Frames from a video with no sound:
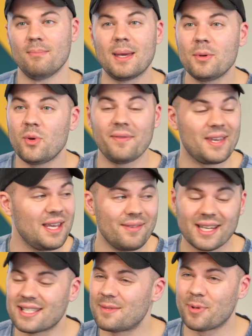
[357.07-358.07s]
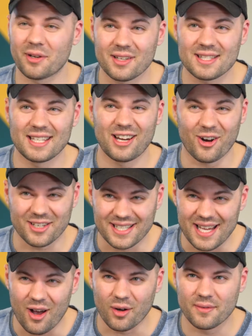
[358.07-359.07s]
Maybe we've even experienced it
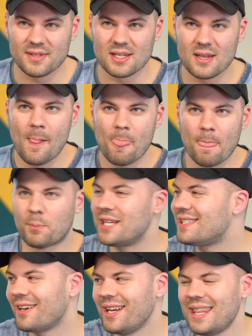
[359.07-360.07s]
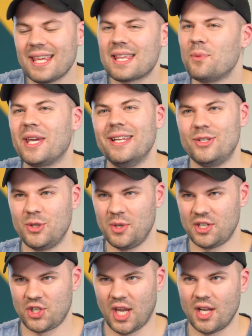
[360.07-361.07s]
ourselves. But is there anything that we can do
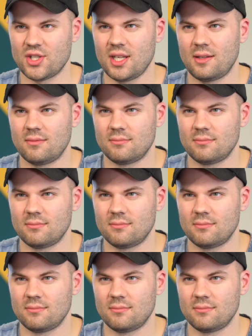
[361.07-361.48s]
to change it?